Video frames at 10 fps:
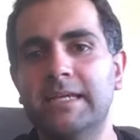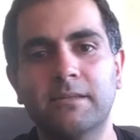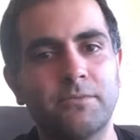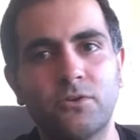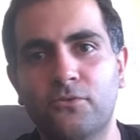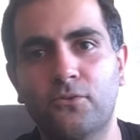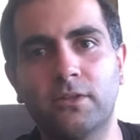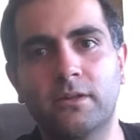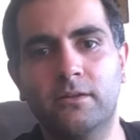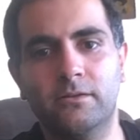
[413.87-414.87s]
beautiful
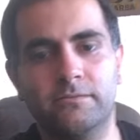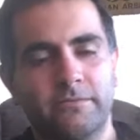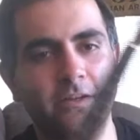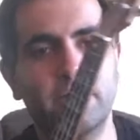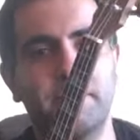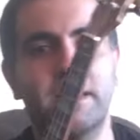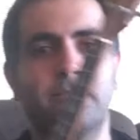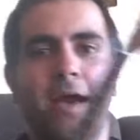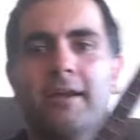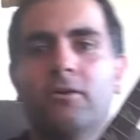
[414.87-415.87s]
little finger picking
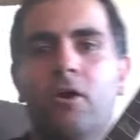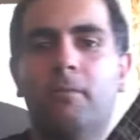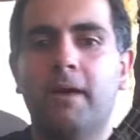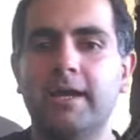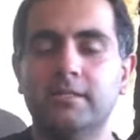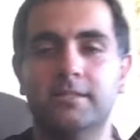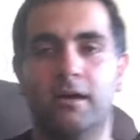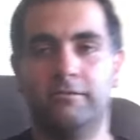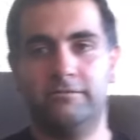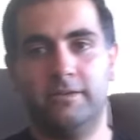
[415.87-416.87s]
pattern all by
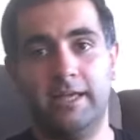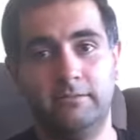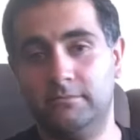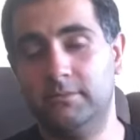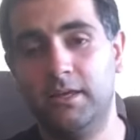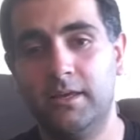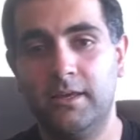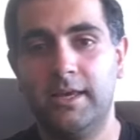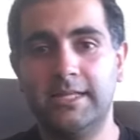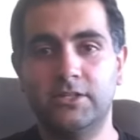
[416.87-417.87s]
itself. And
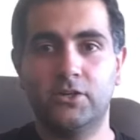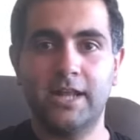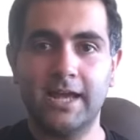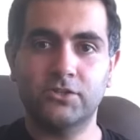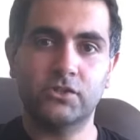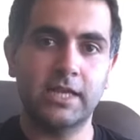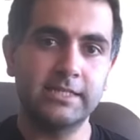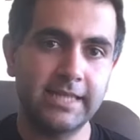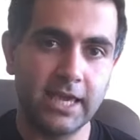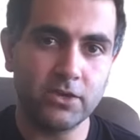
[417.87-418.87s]
it's a good exercise
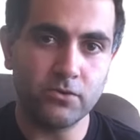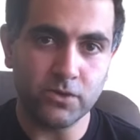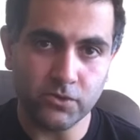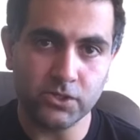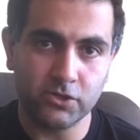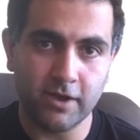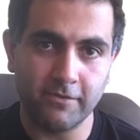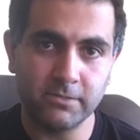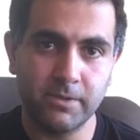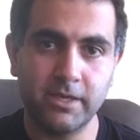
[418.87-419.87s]
to get you used to
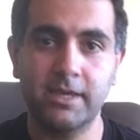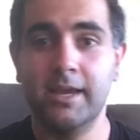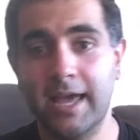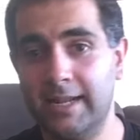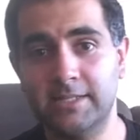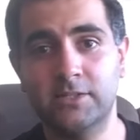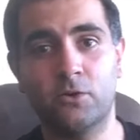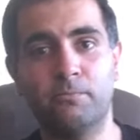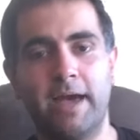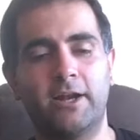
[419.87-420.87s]
Travis picking, and it's its
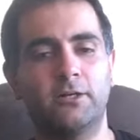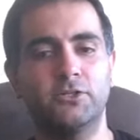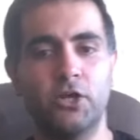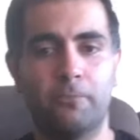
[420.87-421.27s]
own pattern. So